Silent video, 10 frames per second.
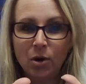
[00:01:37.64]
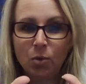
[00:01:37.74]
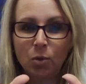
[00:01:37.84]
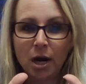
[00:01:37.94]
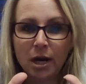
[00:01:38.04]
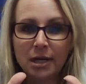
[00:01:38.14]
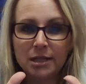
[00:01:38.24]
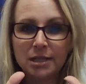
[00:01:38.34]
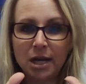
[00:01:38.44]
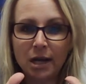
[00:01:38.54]
We're going to
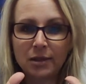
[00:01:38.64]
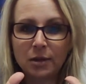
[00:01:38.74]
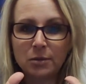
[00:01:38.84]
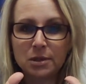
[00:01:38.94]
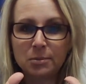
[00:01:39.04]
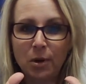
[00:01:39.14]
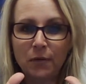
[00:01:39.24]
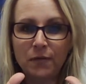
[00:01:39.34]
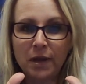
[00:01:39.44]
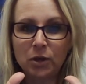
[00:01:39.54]
tuck those
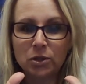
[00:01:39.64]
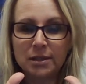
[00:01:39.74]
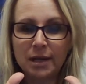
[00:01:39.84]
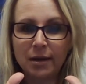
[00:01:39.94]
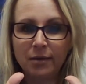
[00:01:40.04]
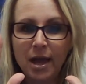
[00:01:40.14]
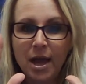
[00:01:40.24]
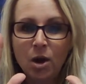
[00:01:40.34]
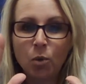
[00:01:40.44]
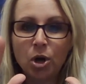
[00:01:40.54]
small fingers down.
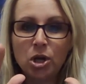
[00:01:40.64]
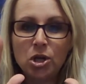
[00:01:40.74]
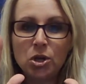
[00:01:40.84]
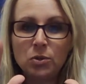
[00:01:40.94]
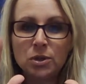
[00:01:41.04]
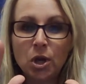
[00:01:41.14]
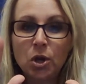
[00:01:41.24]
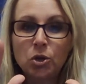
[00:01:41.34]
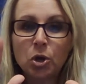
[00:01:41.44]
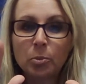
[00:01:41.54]
We're going to use
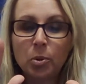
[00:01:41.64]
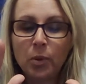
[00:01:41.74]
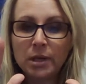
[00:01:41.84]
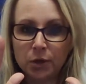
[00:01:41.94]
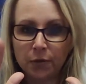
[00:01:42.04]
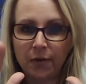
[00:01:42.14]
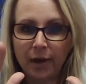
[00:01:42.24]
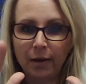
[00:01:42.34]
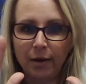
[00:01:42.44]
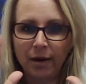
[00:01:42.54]
your pointer
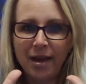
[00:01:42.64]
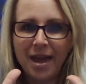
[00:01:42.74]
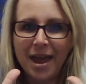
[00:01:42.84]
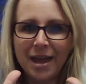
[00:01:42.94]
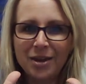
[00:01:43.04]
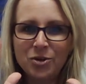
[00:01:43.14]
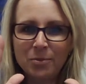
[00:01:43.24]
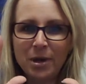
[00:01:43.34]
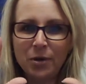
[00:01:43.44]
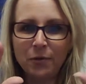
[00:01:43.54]
finger and your
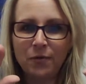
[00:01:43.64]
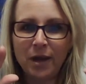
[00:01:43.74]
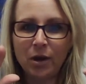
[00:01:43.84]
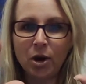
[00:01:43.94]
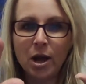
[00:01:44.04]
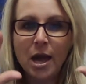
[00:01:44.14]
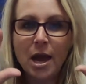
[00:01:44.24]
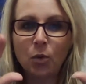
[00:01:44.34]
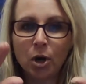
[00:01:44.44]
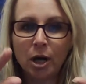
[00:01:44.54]
middle finger.
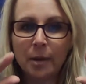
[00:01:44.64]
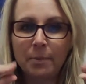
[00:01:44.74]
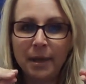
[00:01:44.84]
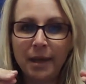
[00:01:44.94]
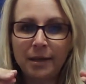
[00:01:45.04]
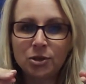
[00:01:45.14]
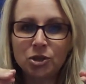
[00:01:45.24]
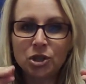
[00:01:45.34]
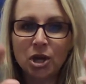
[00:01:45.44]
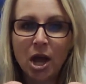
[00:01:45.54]
And we're going to
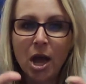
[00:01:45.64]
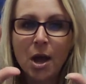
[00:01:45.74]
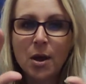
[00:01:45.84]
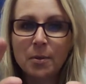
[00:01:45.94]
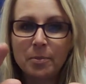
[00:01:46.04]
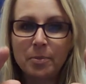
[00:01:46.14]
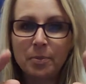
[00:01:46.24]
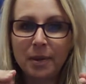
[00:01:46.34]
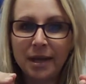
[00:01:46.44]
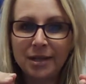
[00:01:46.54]
pinch,
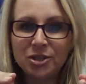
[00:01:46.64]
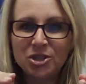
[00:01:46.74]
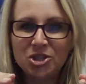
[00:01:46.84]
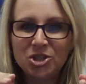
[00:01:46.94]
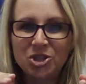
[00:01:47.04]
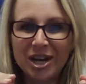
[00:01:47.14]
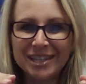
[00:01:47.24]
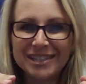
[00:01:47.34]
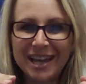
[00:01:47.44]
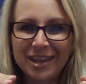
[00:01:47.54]
pinch,
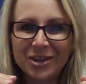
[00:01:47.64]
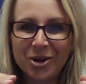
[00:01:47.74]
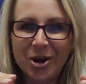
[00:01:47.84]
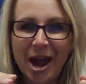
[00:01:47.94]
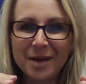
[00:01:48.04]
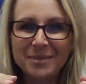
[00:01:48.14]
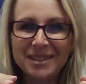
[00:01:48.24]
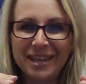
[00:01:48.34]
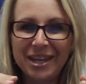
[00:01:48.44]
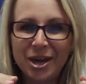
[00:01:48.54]
just like the crabs
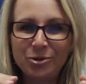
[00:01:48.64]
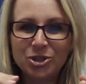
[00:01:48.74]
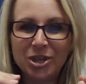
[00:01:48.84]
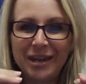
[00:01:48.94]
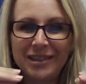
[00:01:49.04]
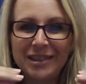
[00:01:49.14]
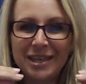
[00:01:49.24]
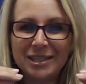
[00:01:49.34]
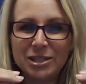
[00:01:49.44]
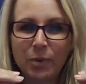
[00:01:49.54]
in the ocean.
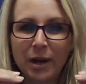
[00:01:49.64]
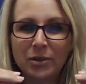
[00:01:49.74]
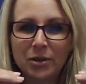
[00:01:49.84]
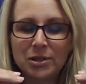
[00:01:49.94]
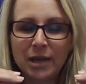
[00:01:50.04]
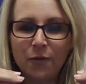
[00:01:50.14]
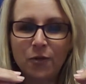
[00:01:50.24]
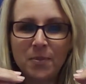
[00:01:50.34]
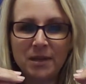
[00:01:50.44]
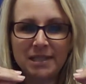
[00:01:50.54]
This is what it looks like
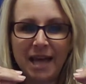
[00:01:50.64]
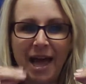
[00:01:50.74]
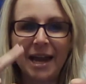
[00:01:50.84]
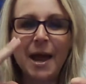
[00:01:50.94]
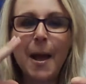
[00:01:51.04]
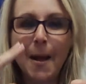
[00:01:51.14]
from the side.